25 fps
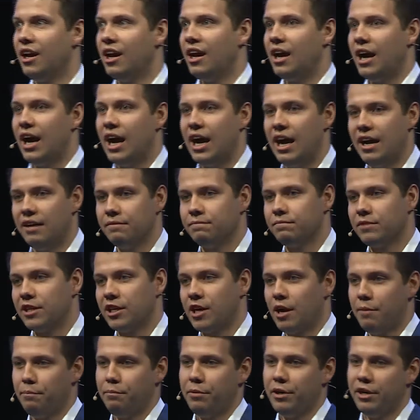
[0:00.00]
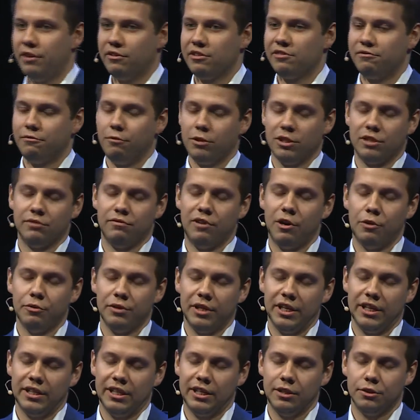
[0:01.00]
The company was
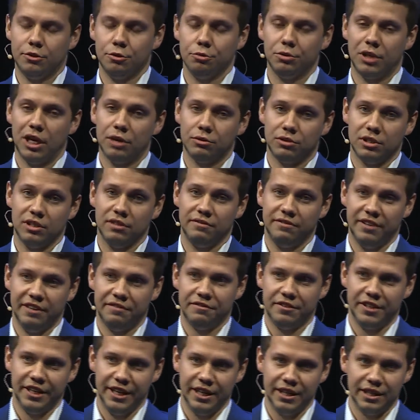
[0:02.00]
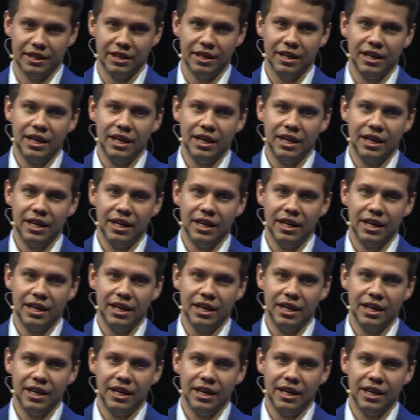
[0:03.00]
founded in 2015,